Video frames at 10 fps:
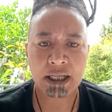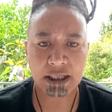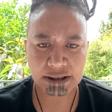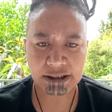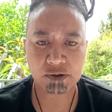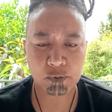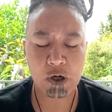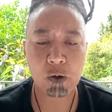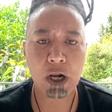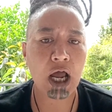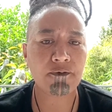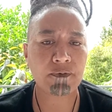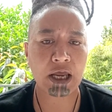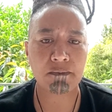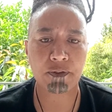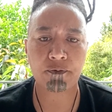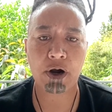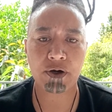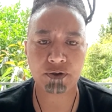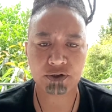This is real life Game of
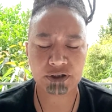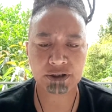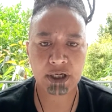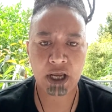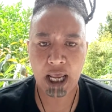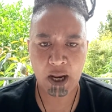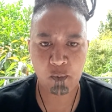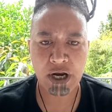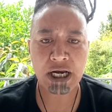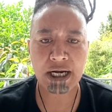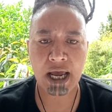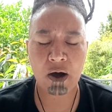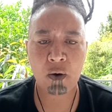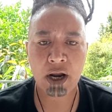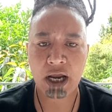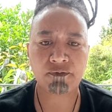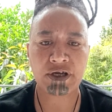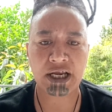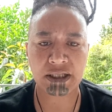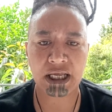Thrones, and we now have
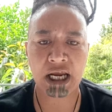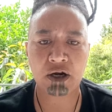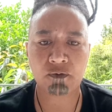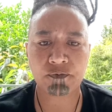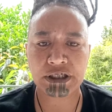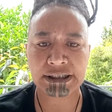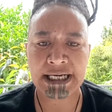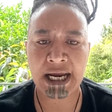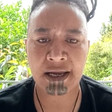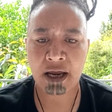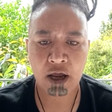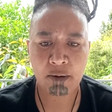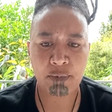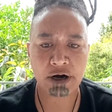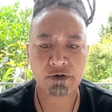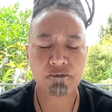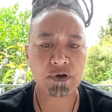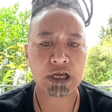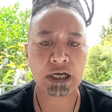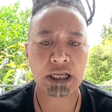taken the head off the snake by
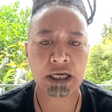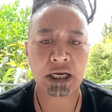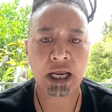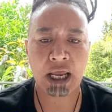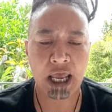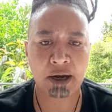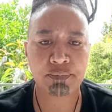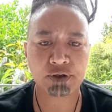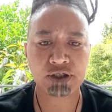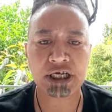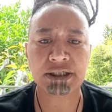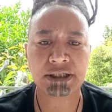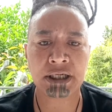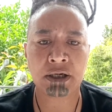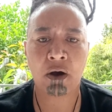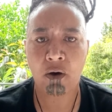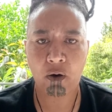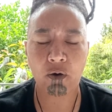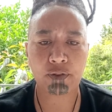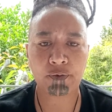revealing and presenting
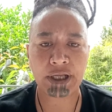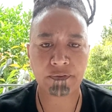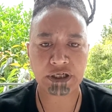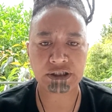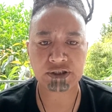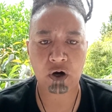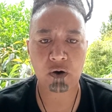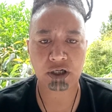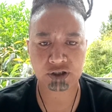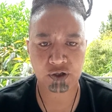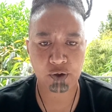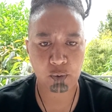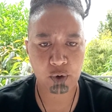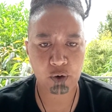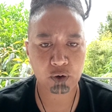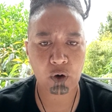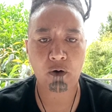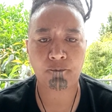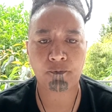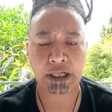all three of these tonga to the world
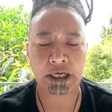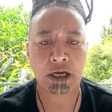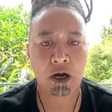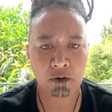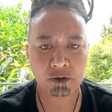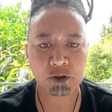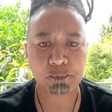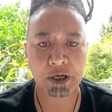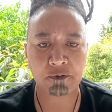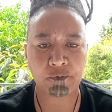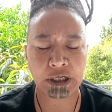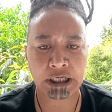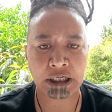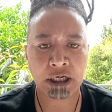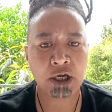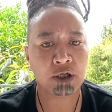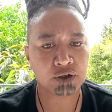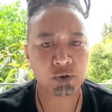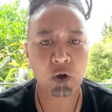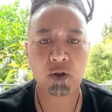lawfully, respectfully,
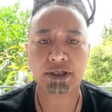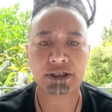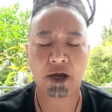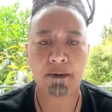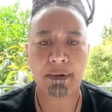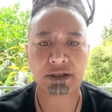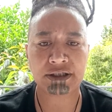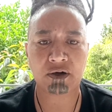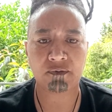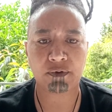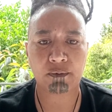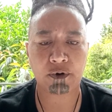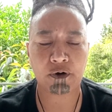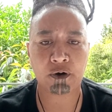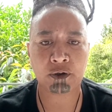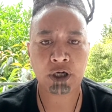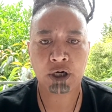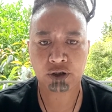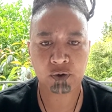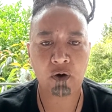to all the taumata of the world,
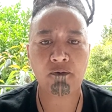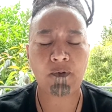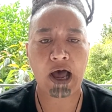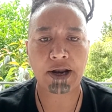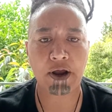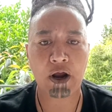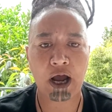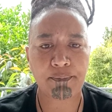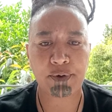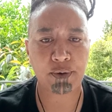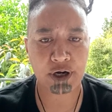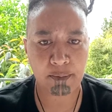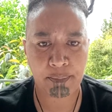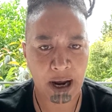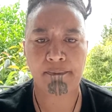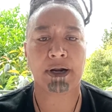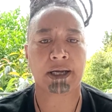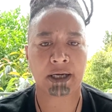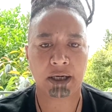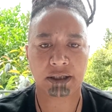to all whānau hapu, in a
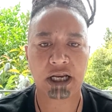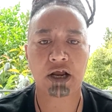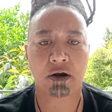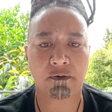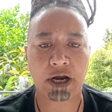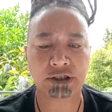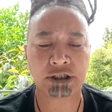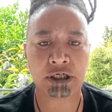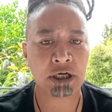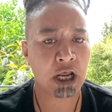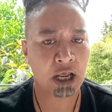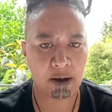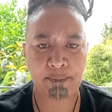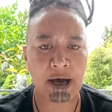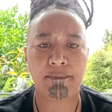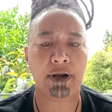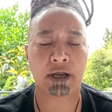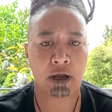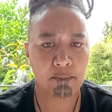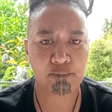public declaration, a
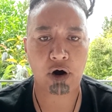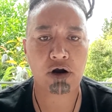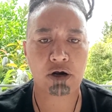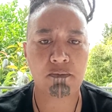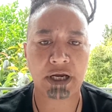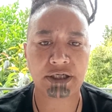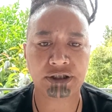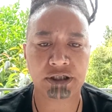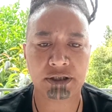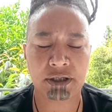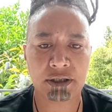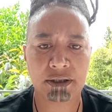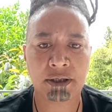public proclamation.